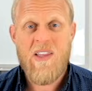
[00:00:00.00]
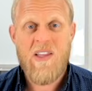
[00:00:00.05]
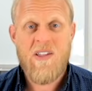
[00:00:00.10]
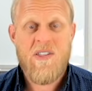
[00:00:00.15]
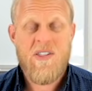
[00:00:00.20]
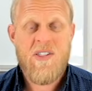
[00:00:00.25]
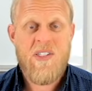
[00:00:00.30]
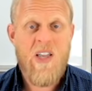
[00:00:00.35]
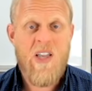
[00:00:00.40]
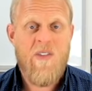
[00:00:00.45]
that
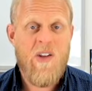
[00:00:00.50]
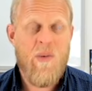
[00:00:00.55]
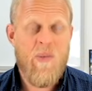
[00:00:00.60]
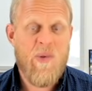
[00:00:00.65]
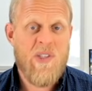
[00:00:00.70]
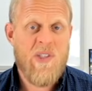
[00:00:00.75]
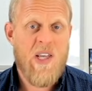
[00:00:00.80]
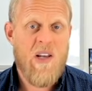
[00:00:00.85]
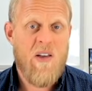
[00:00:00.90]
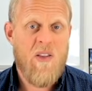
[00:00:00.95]

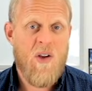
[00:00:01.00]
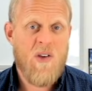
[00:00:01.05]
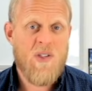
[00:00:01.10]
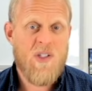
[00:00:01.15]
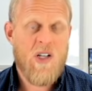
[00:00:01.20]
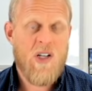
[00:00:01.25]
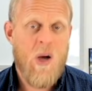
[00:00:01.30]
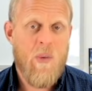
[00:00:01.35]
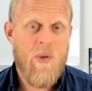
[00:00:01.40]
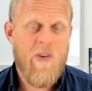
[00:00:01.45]
70% of those are
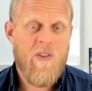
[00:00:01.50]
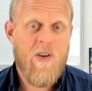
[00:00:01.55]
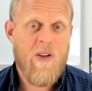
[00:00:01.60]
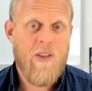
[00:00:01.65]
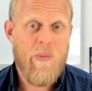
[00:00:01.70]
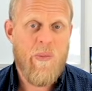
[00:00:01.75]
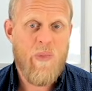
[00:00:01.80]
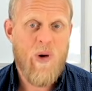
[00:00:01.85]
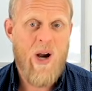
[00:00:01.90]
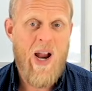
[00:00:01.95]
coming from
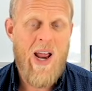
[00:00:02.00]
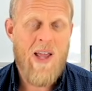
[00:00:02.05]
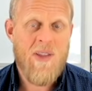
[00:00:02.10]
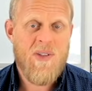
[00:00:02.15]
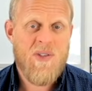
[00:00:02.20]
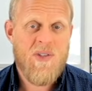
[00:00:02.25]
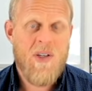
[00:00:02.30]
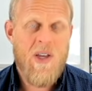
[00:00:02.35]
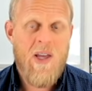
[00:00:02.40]
other brands,